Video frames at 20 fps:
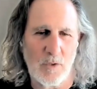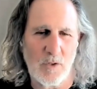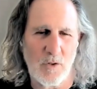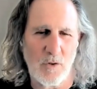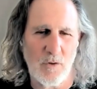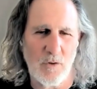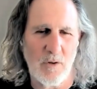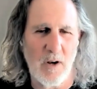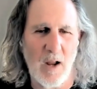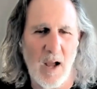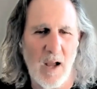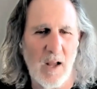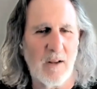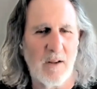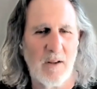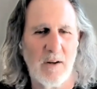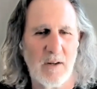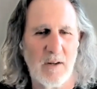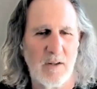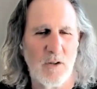What you're
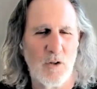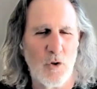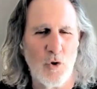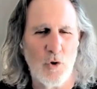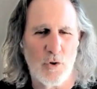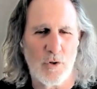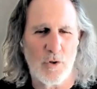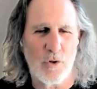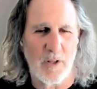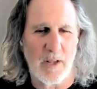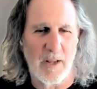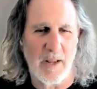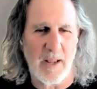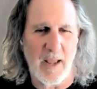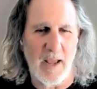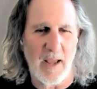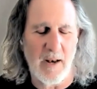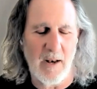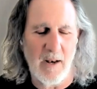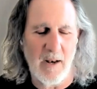not going to usually
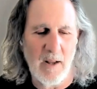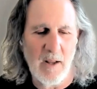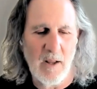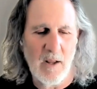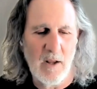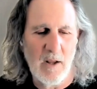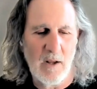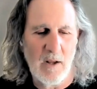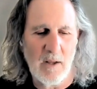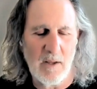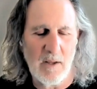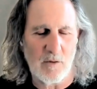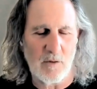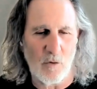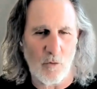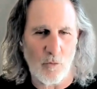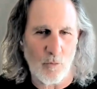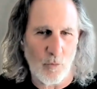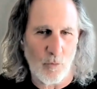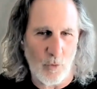get
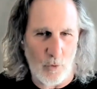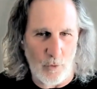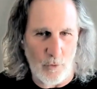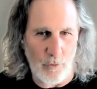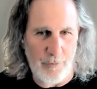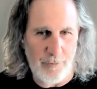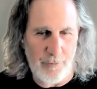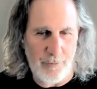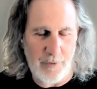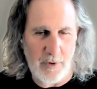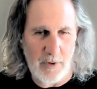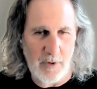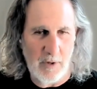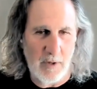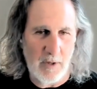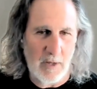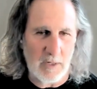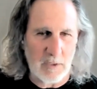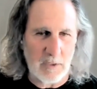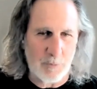is a roof,
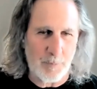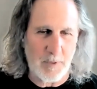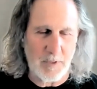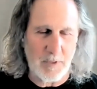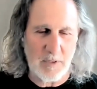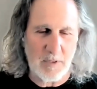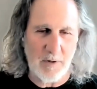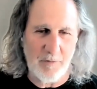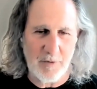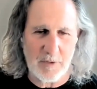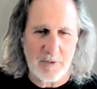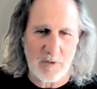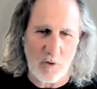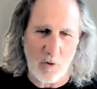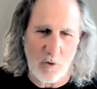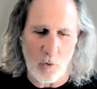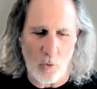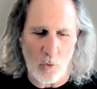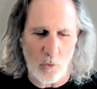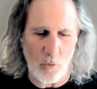especially if
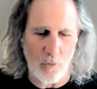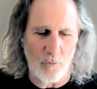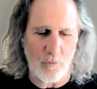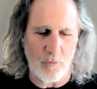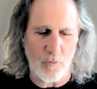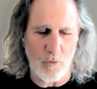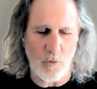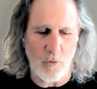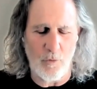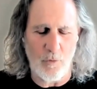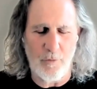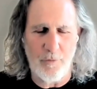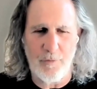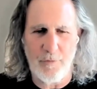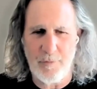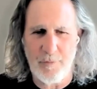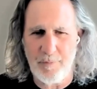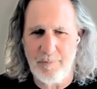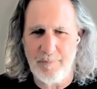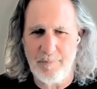it's an old roof.